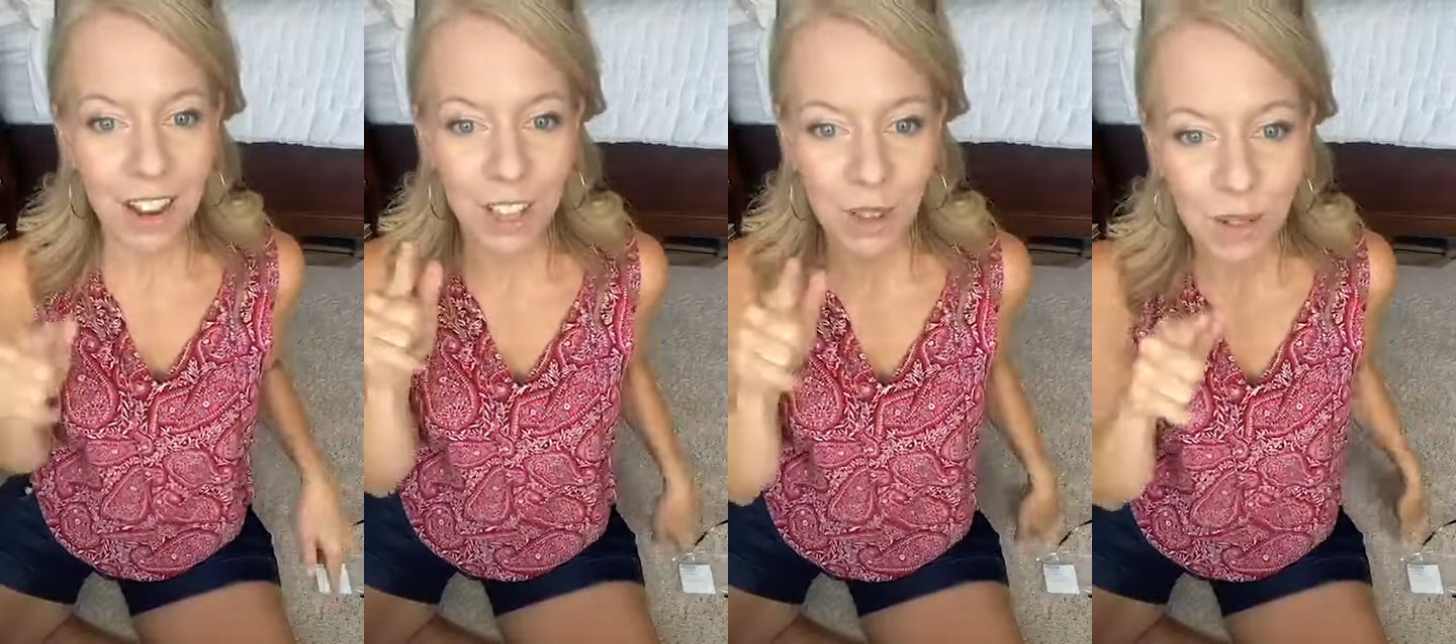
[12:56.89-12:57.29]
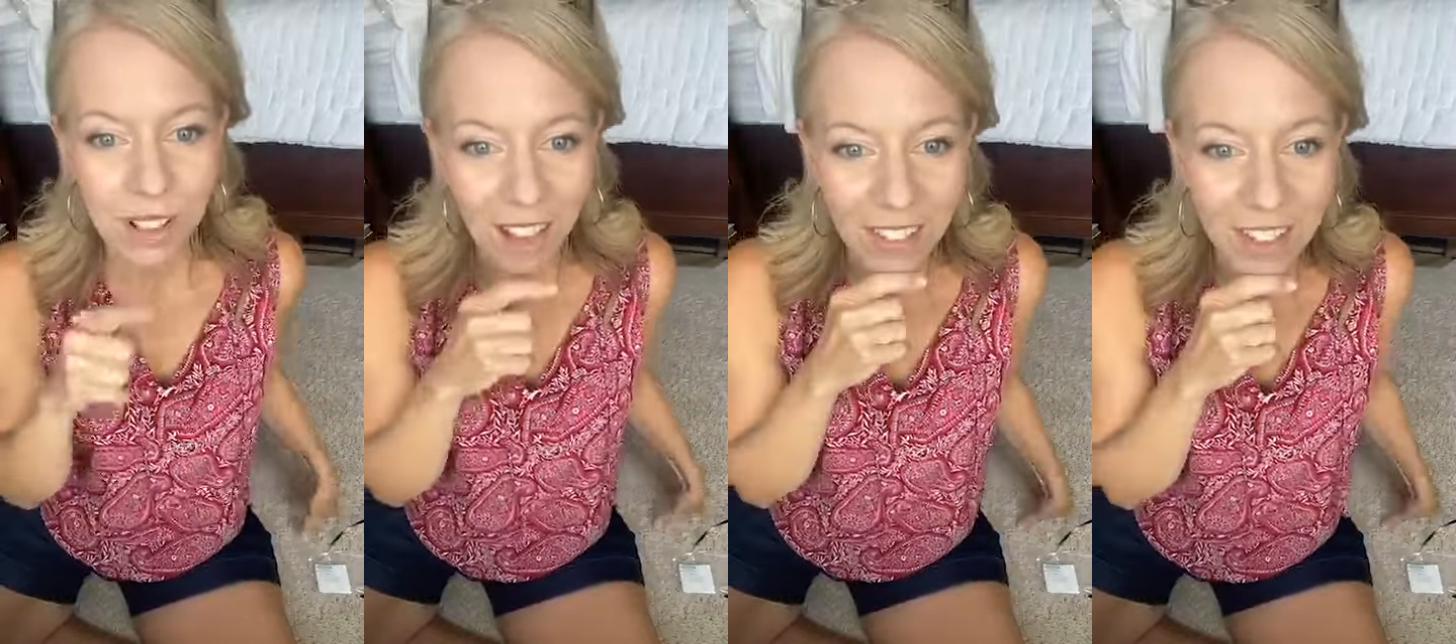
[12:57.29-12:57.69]
You will
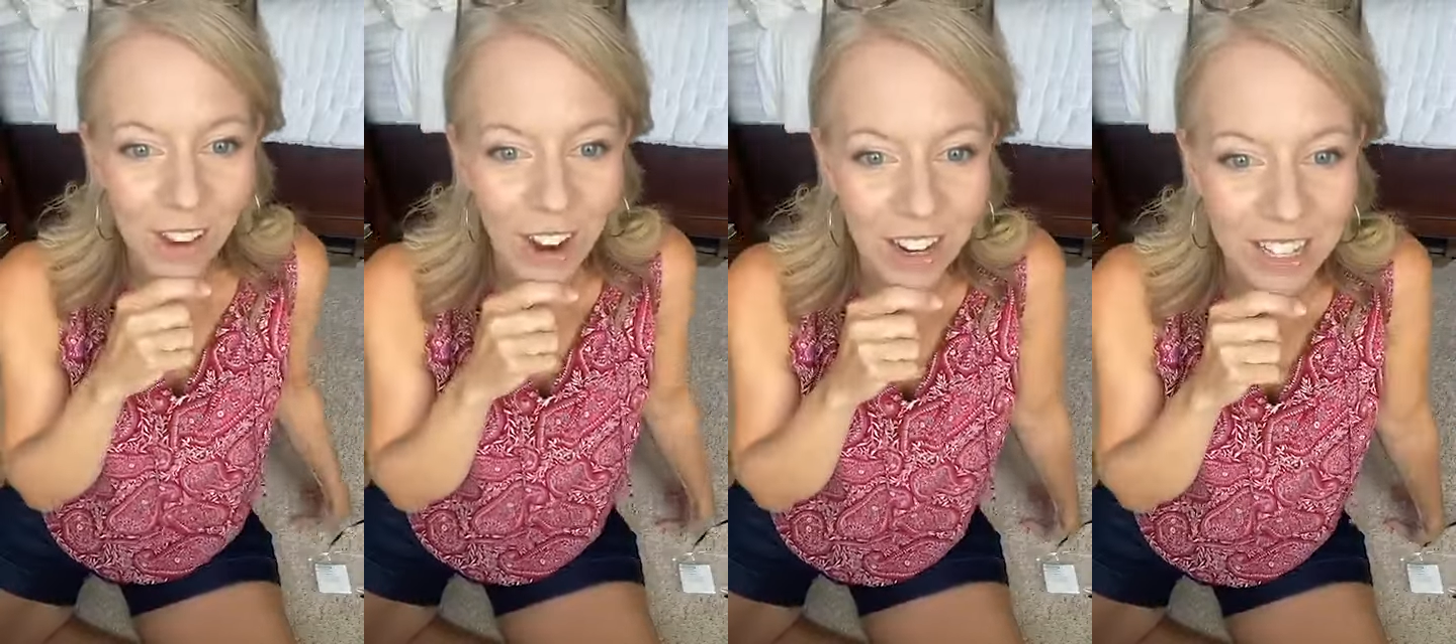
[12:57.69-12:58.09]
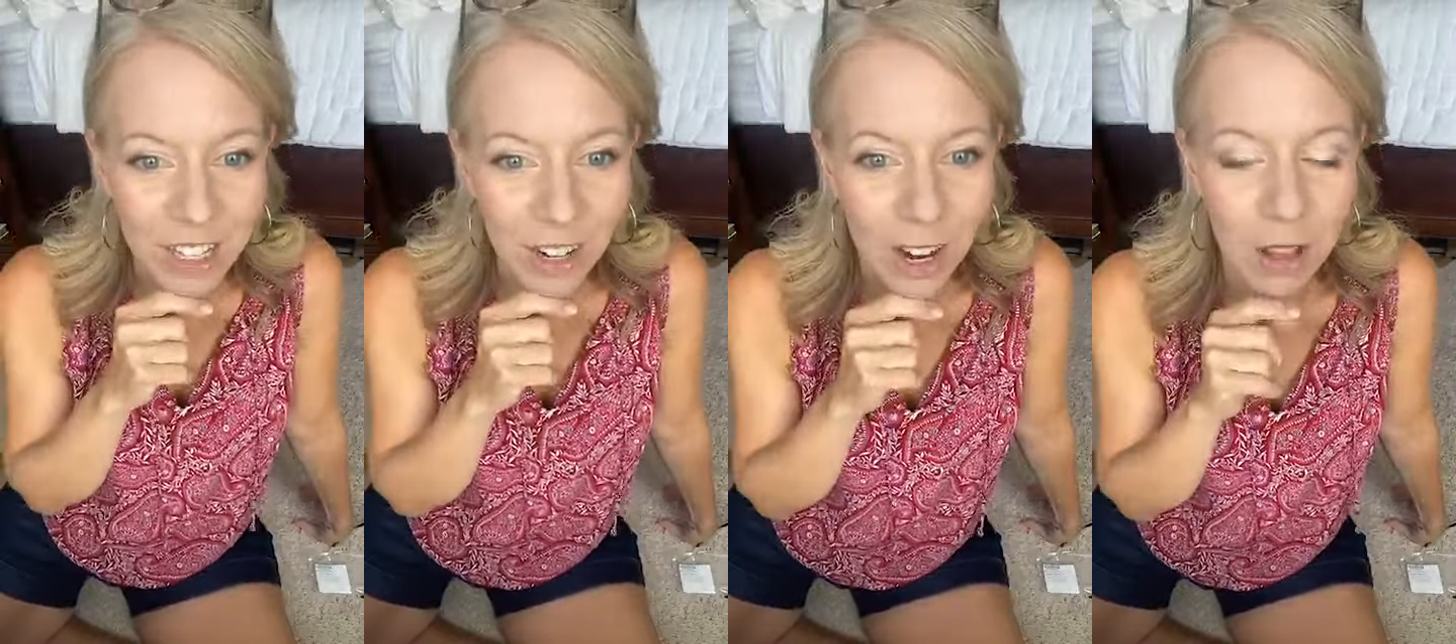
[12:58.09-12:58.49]
love it. You're on
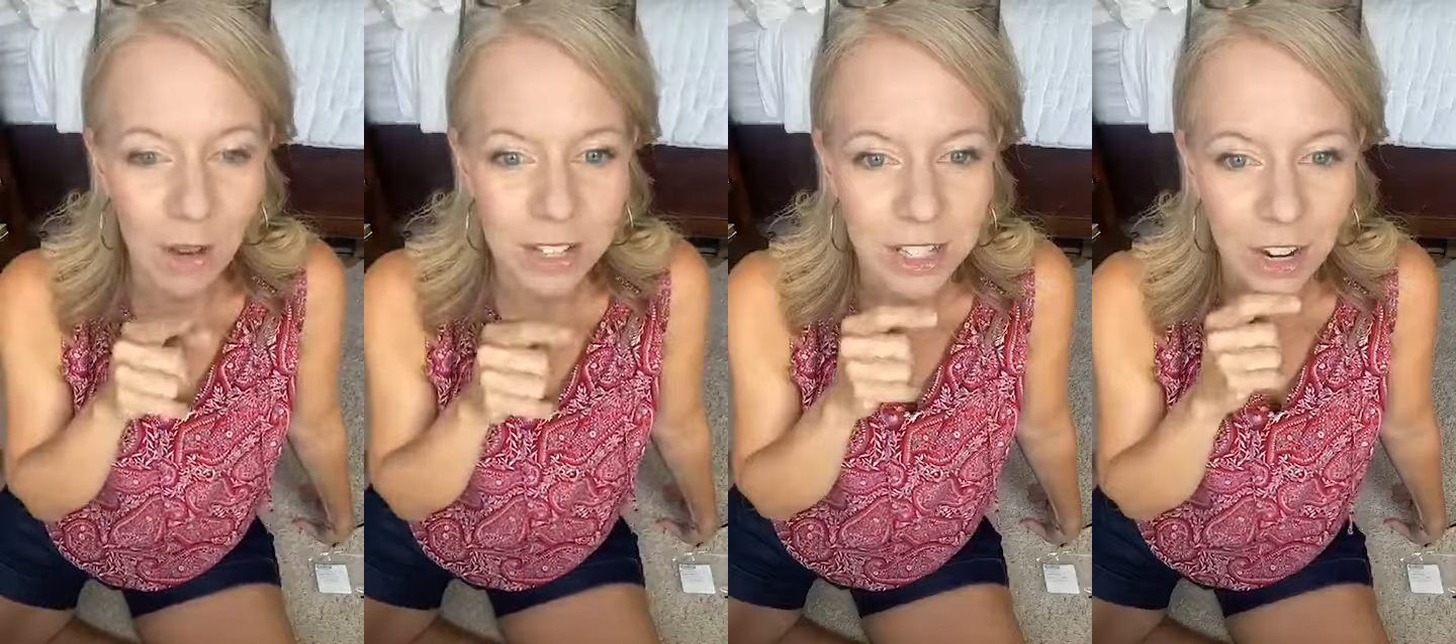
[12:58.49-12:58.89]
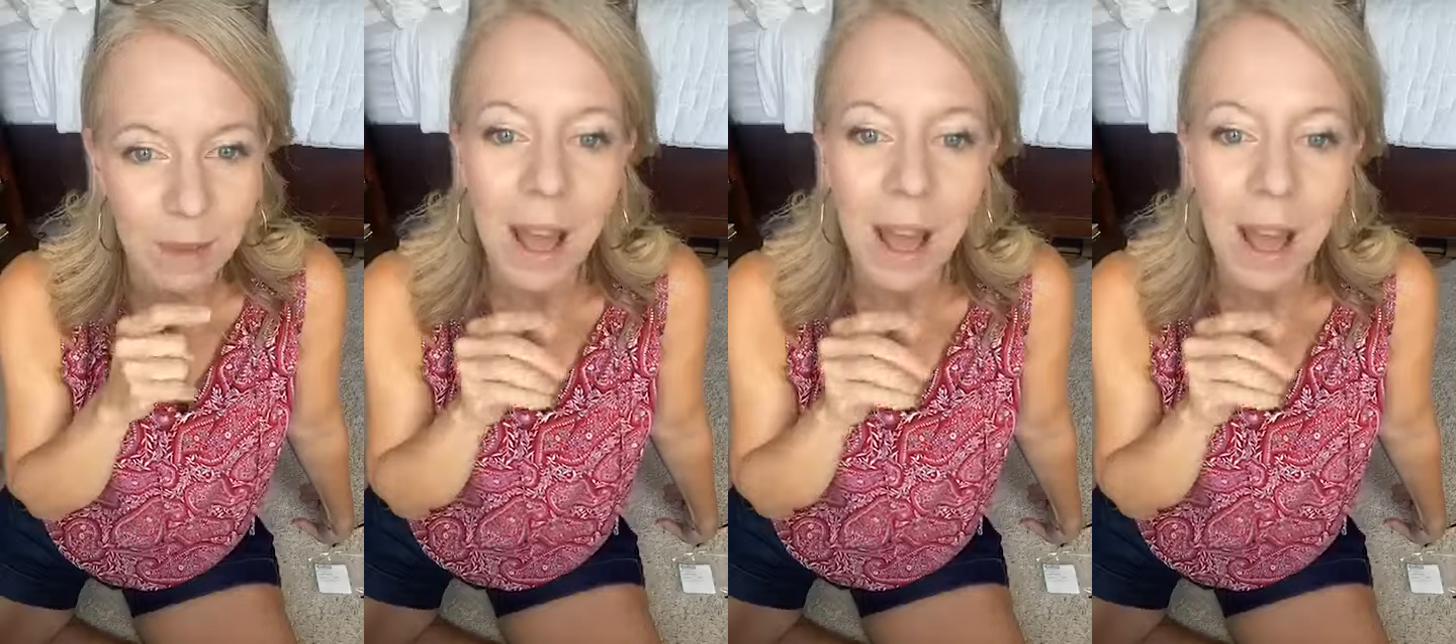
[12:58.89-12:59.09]
Instagram, no Instagram.